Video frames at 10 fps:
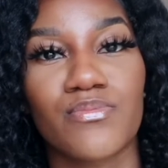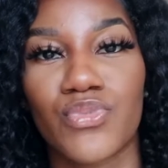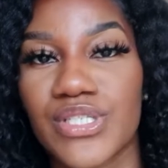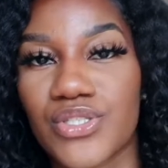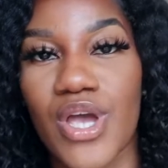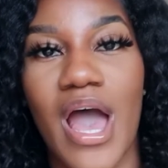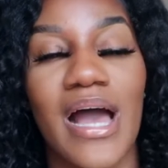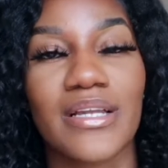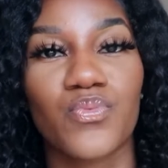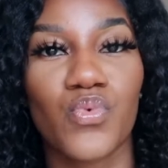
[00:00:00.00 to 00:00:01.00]
moisture
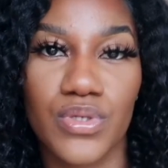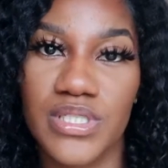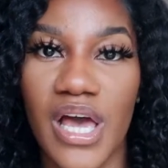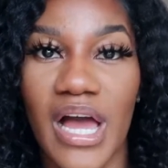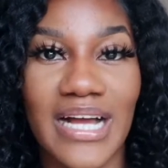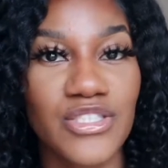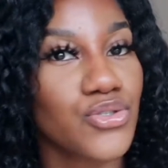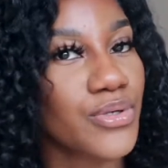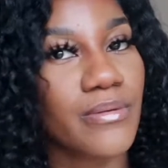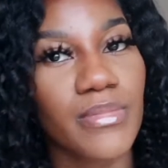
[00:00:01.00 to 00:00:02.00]
and water and
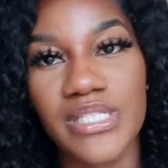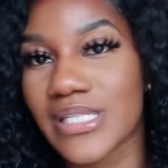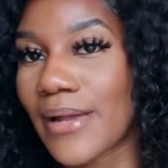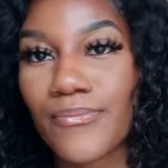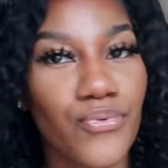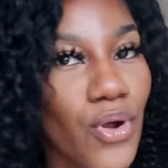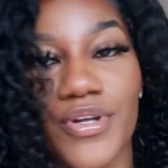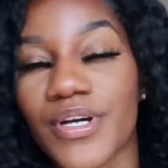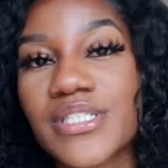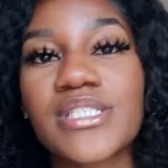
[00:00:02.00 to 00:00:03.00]
treatment and
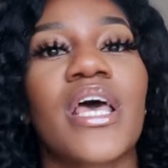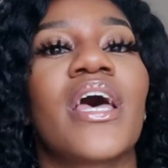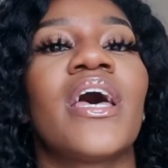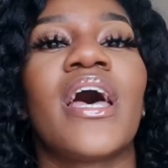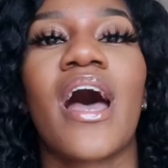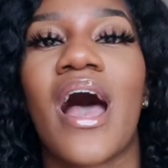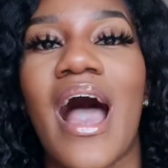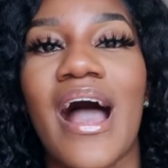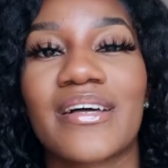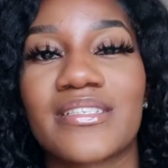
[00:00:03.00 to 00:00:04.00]
products,
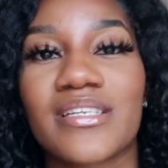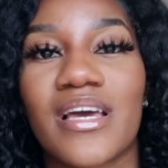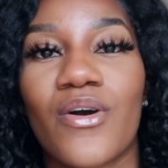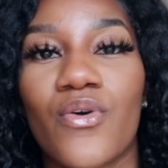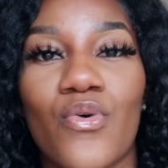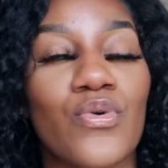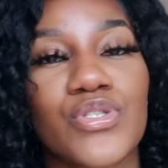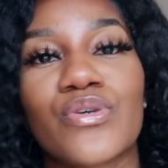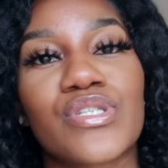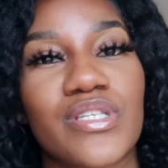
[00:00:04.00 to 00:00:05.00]
and
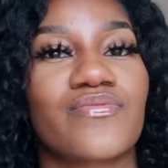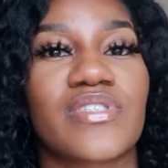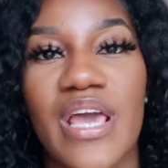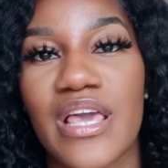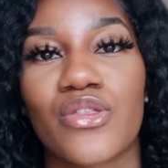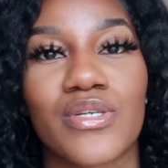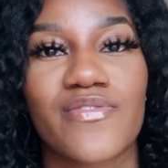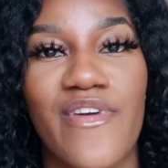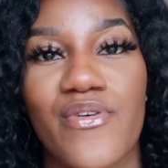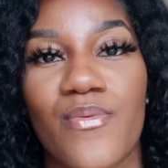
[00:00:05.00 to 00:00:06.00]
also doesn't retain those
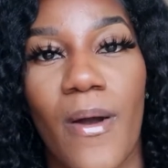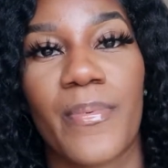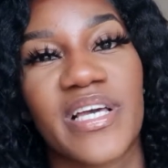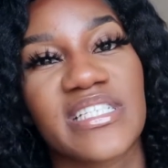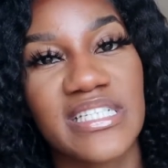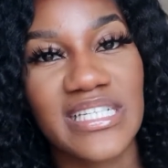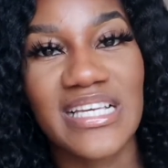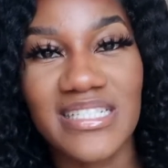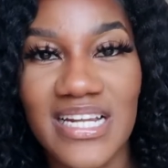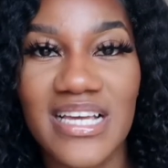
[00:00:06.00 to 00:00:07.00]
very well, because as
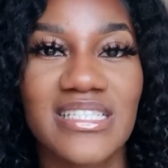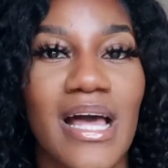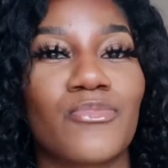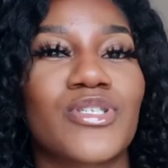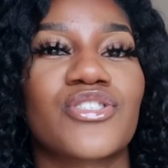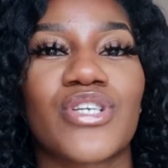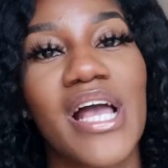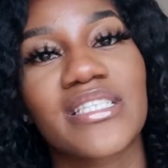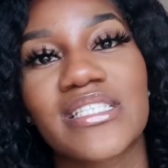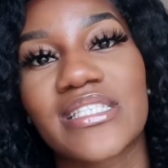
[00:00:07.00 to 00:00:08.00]
easily as that moisture
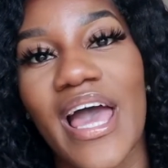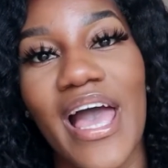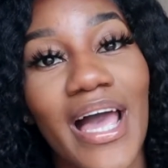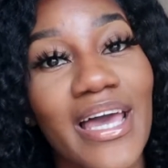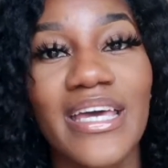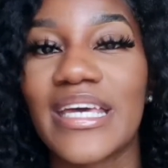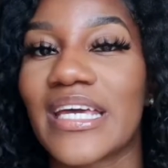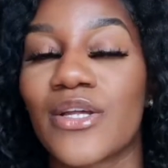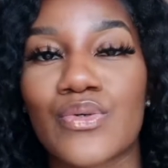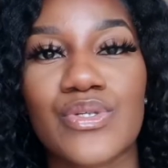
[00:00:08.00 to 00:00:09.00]
enters the hair,
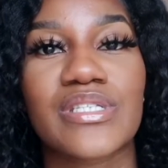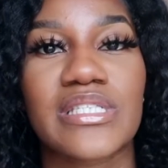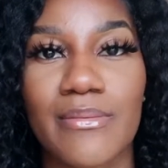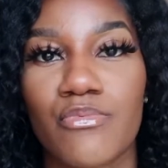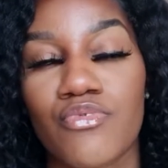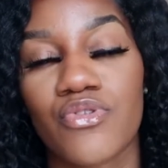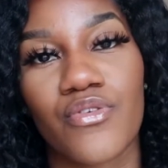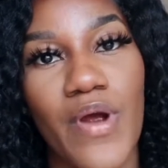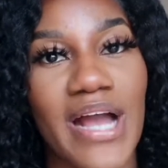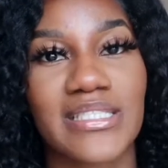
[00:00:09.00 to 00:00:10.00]
it can also slip through the
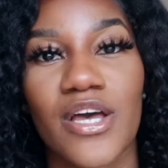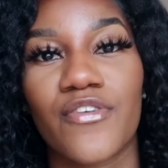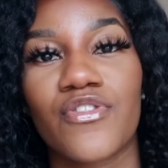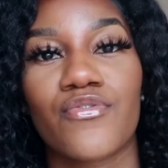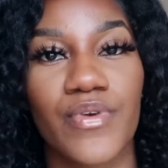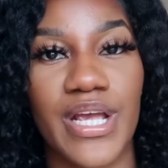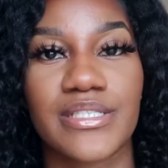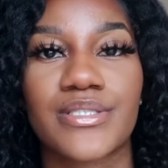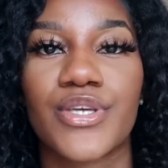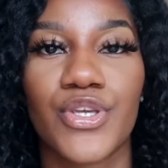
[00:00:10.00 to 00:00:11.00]
cracks of the
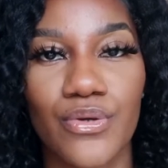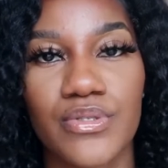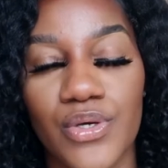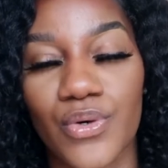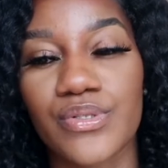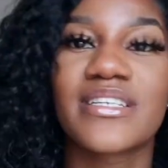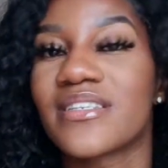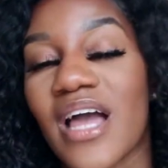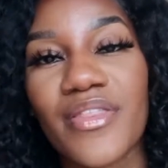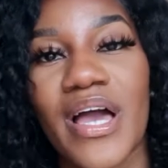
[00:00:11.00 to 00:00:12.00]
raised cuticles.
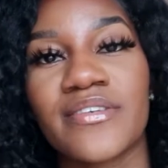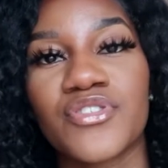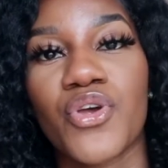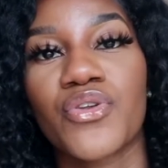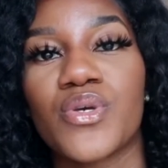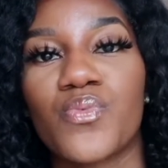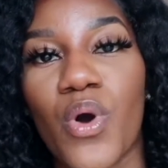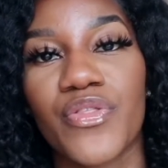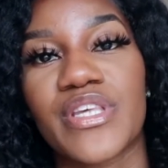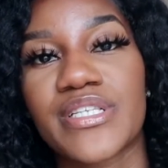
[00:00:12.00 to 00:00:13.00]
Now that I've shown you
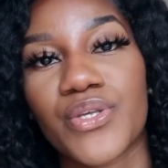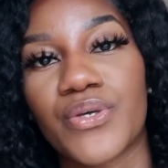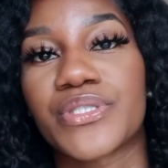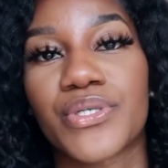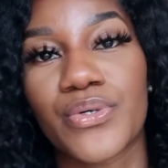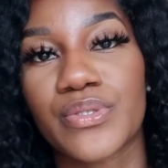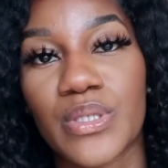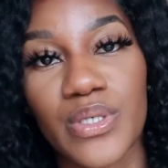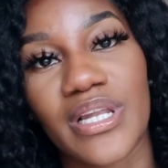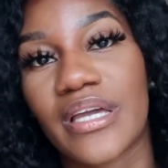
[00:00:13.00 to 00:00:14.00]
what these cuticles
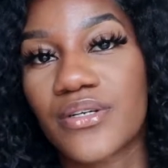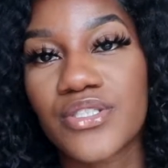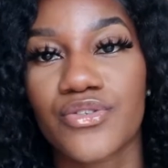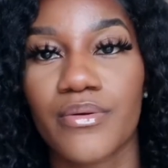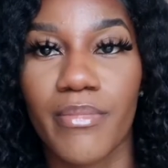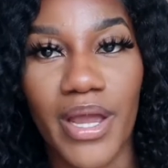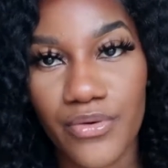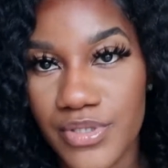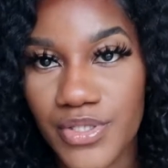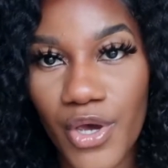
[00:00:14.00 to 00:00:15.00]
look like under a
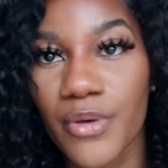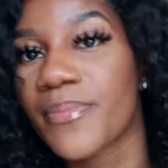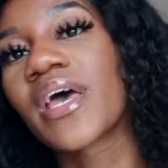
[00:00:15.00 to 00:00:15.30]
microscope,